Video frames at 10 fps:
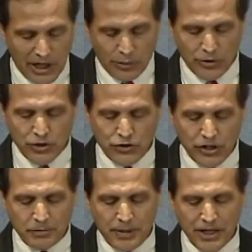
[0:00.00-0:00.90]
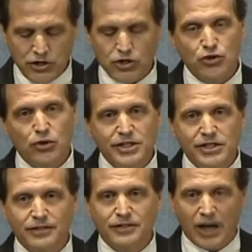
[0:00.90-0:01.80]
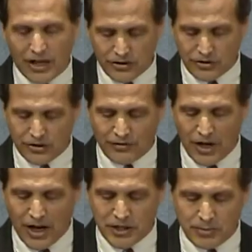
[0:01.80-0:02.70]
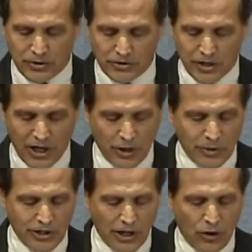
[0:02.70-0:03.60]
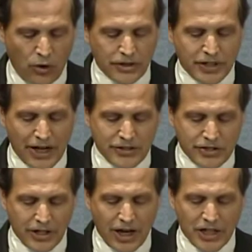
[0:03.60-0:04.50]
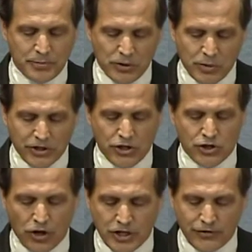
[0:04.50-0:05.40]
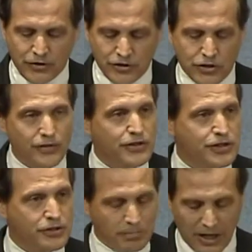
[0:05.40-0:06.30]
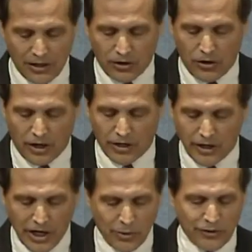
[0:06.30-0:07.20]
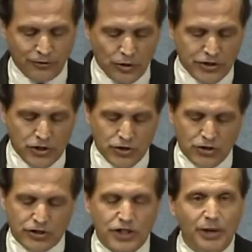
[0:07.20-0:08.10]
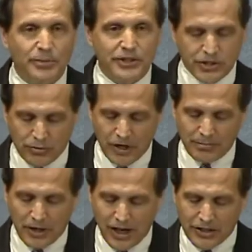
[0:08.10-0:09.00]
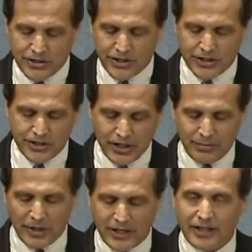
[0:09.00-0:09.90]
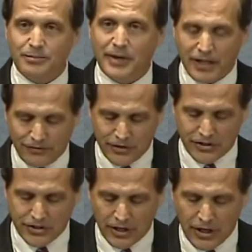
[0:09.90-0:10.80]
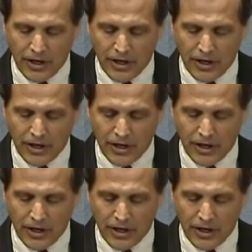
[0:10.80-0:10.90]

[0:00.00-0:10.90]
We restrict patient choices of doctors, of hospitals. We tell all doctors and hospitals what to charge for their services by law. We force insurance companies to write policies to state-mandated benefits